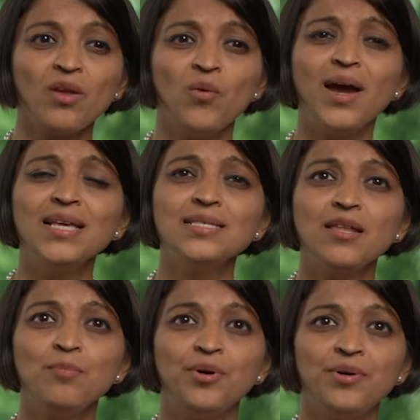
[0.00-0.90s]
Why is that
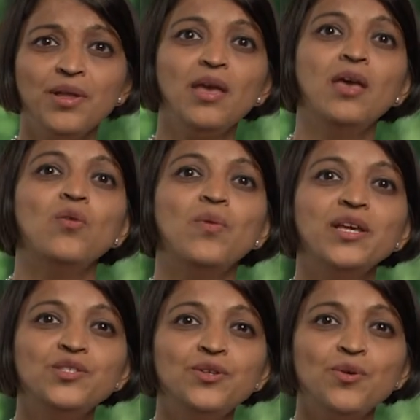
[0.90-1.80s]
important? Well,
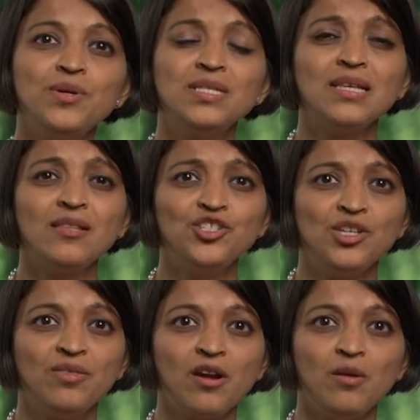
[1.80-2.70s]
as you know, in cell and
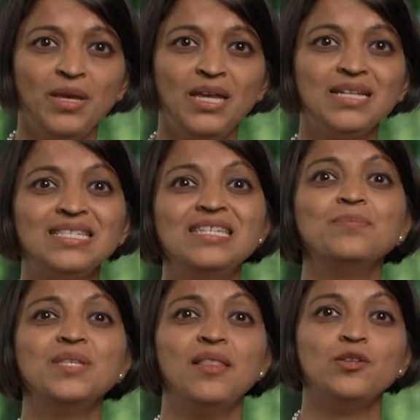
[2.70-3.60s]
gene therapy, it's
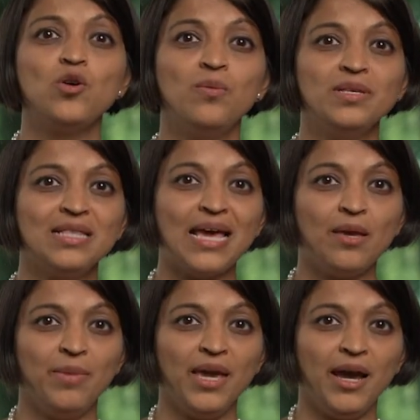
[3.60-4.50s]
CMC that's always
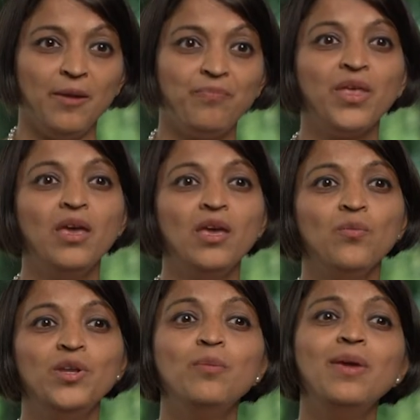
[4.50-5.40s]
lagging behind.
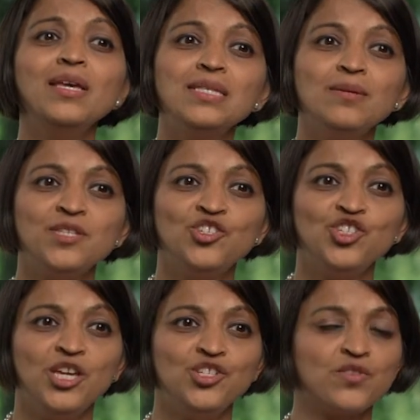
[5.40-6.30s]
When you make CMC
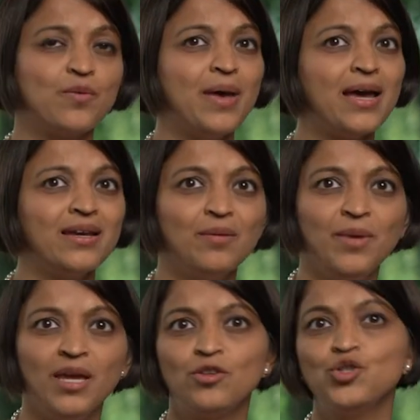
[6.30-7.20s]
changes from
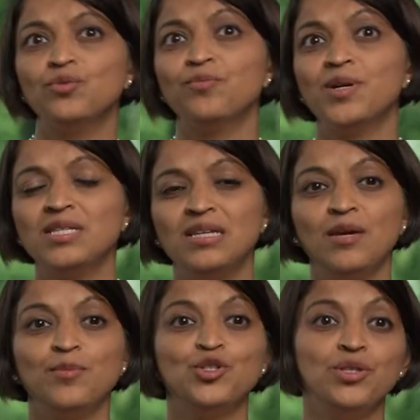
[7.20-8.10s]
academic to one
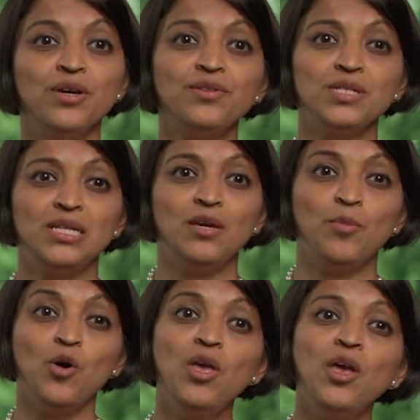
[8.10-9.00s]
CDMO to the other
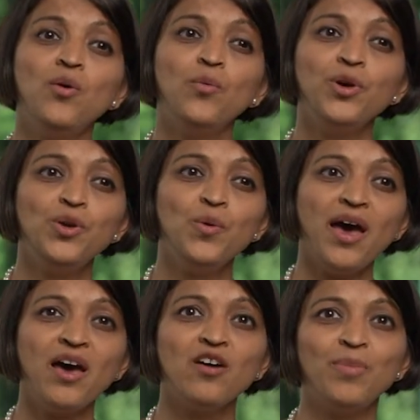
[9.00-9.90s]
CDMO, what you
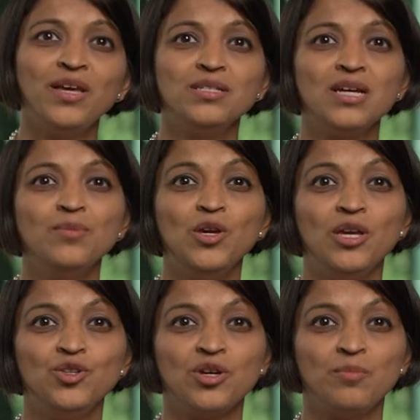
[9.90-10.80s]
have by the time you
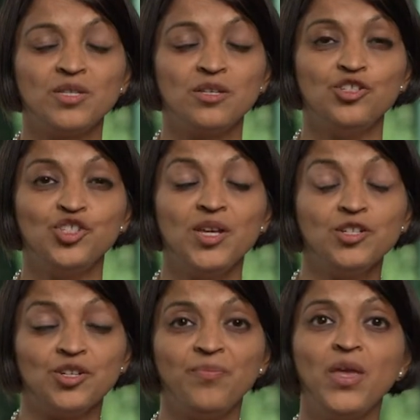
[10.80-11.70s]
get to
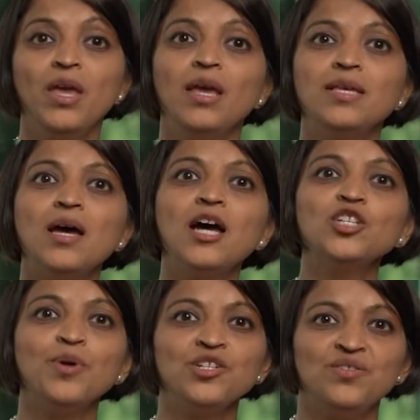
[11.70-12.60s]
commercialization is
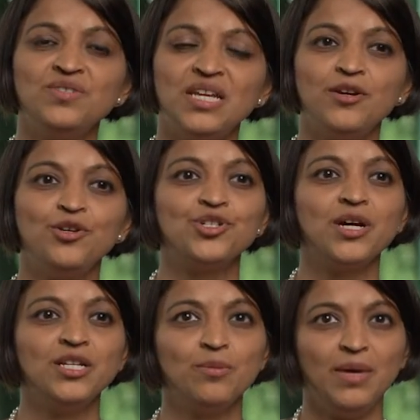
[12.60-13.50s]
hodgepodge of data you're
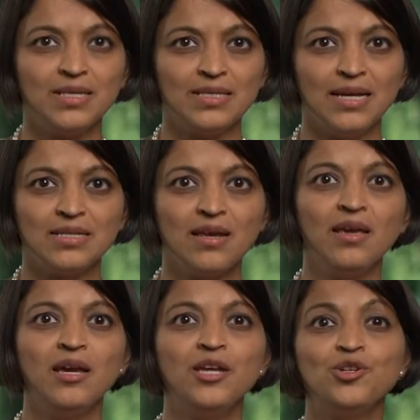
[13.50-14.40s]
trying to make sense
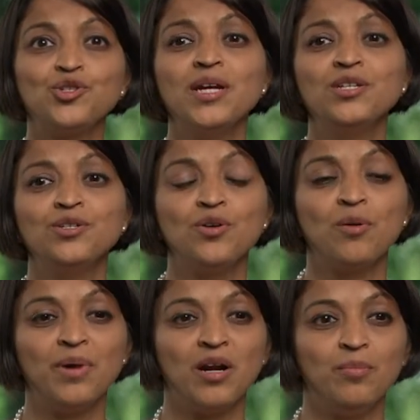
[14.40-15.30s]
and you're trying to do
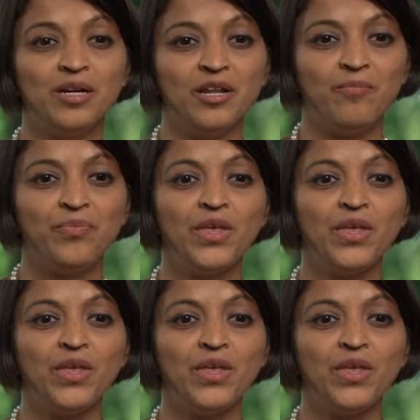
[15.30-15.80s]
comparability.